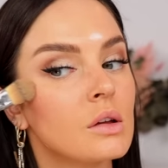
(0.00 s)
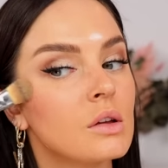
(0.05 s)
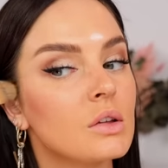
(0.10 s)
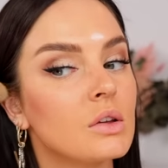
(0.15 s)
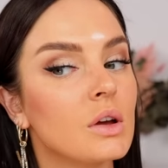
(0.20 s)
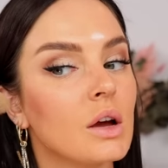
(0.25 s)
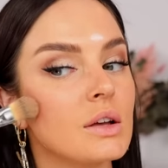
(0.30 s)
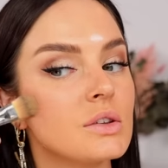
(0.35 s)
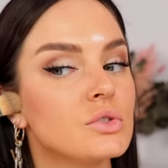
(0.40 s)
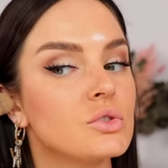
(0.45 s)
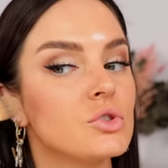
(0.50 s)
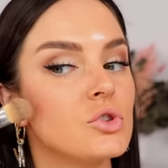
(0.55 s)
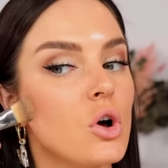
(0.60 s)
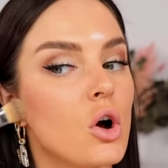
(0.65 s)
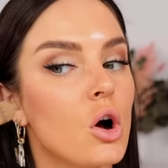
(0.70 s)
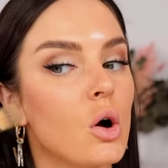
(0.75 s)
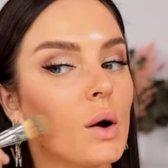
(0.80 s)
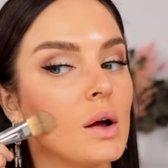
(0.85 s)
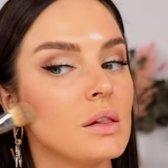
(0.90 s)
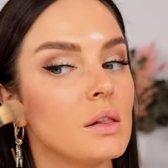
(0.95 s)
You guys
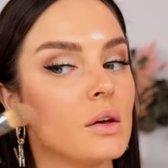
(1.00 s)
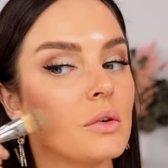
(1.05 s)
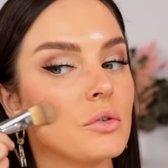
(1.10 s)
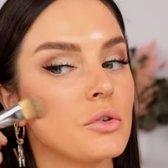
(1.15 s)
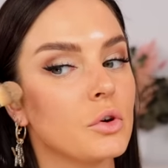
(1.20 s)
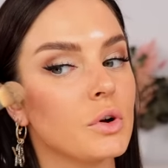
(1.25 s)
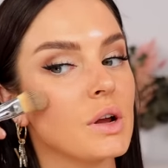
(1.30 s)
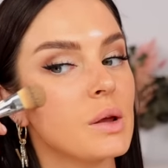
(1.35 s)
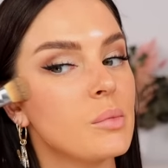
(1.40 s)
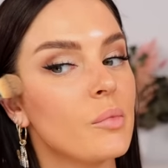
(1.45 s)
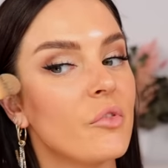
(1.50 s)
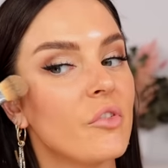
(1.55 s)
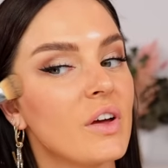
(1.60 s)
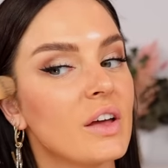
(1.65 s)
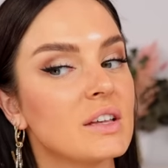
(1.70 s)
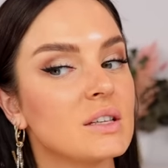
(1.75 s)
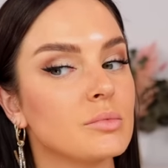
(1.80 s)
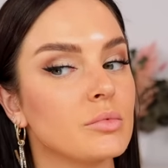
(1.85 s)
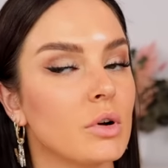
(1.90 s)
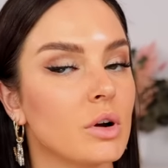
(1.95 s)
know I love cream
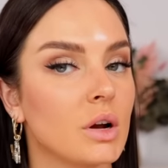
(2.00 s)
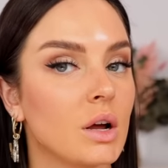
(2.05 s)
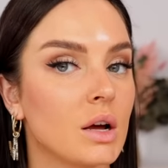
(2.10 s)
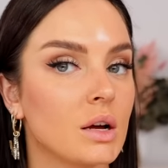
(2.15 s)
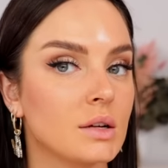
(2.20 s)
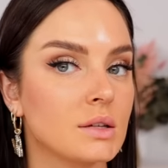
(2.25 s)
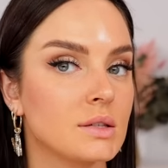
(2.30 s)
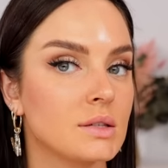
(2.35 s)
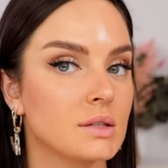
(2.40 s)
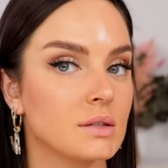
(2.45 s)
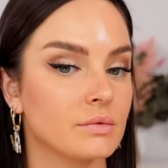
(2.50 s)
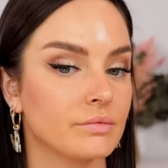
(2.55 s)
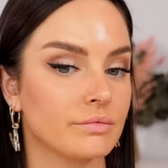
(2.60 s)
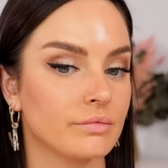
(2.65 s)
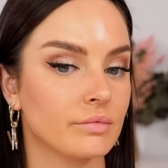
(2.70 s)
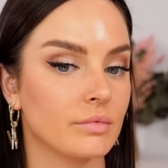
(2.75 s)
face products.